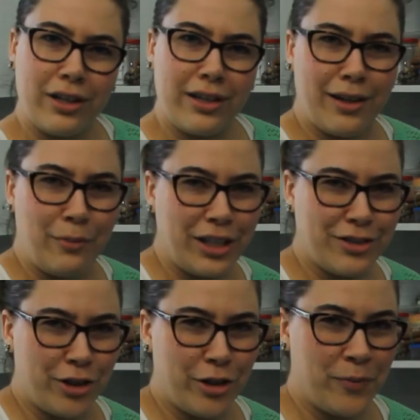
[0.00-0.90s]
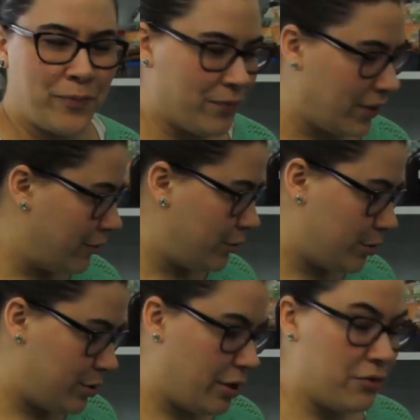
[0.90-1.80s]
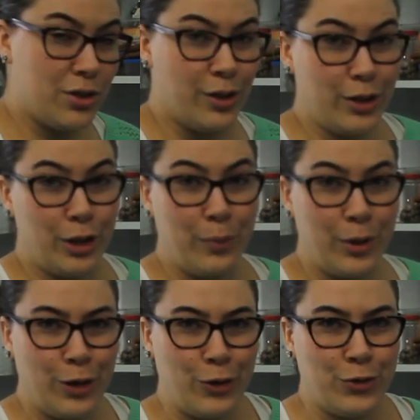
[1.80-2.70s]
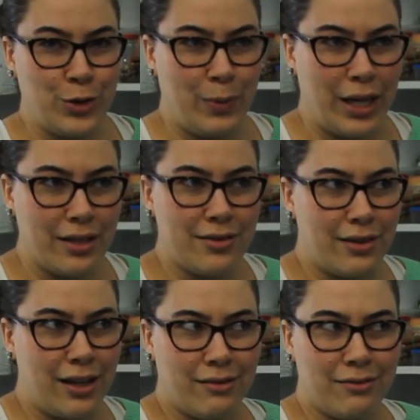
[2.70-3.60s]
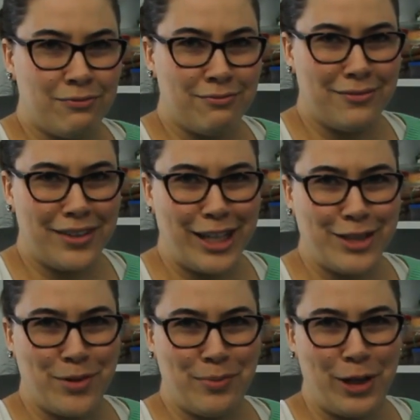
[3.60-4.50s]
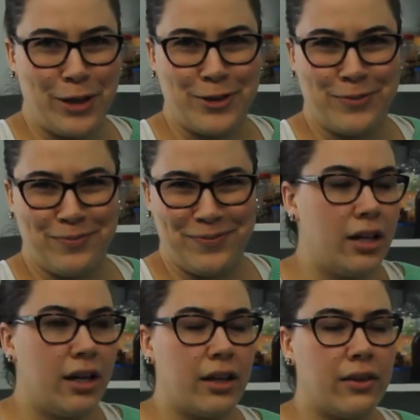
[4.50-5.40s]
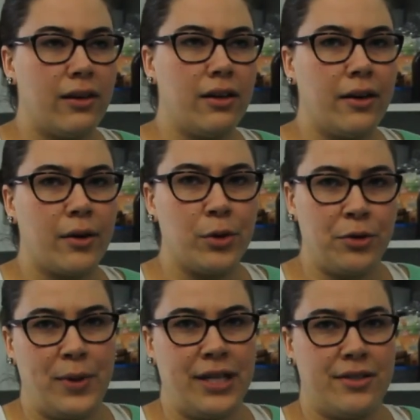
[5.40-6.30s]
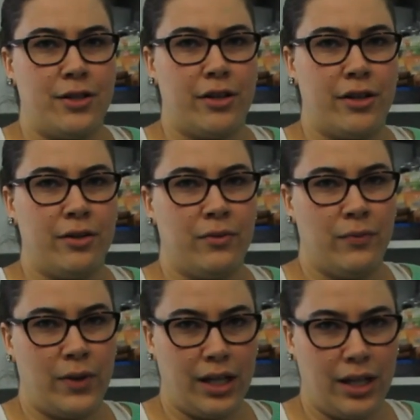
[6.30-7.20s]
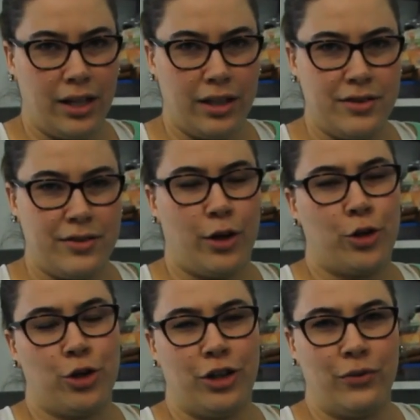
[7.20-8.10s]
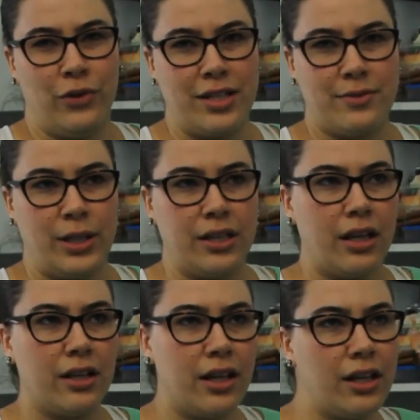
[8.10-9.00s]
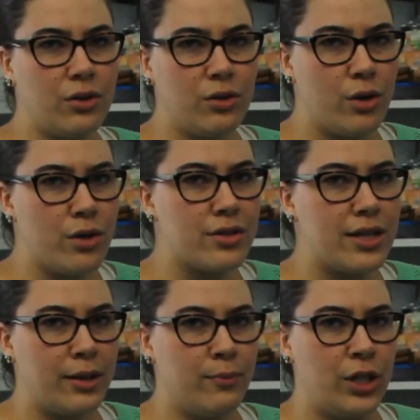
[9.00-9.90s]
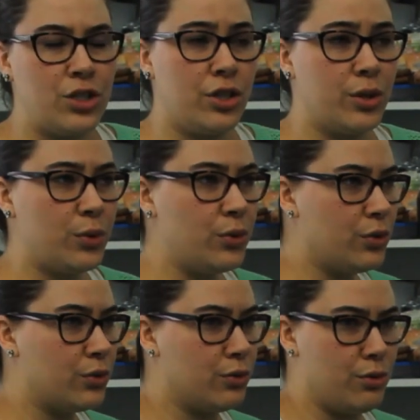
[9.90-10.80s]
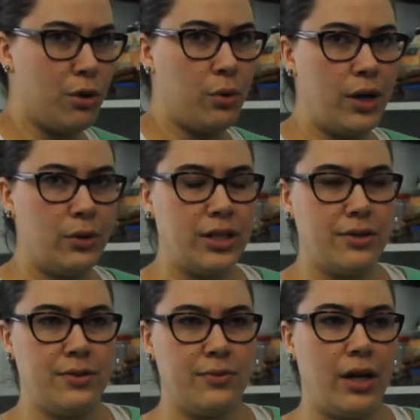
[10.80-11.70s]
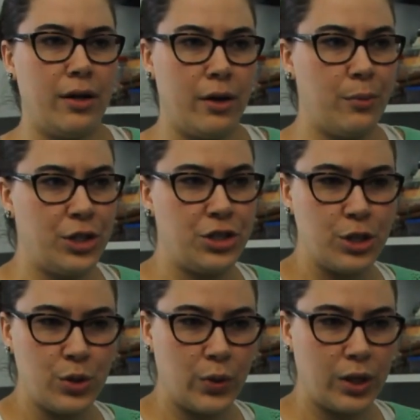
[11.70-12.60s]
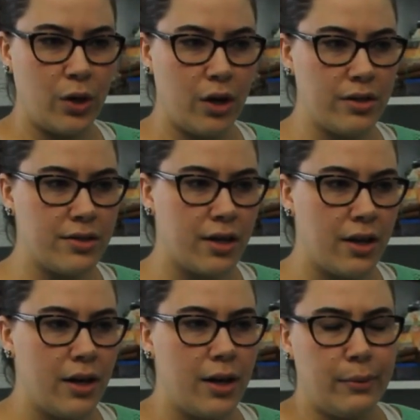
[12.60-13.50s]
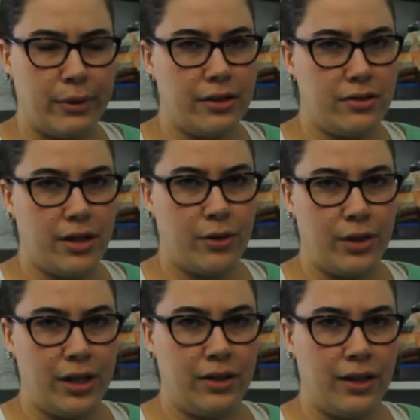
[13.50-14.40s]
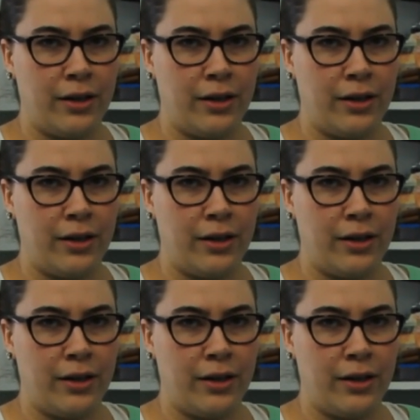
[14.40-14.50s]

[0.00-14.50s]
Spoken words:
in the mixer. So it saves a little bit of space, and that's a plus. I think a good mixer is a good investment, and they don't cost that much. I don't know how much this one cost because I got it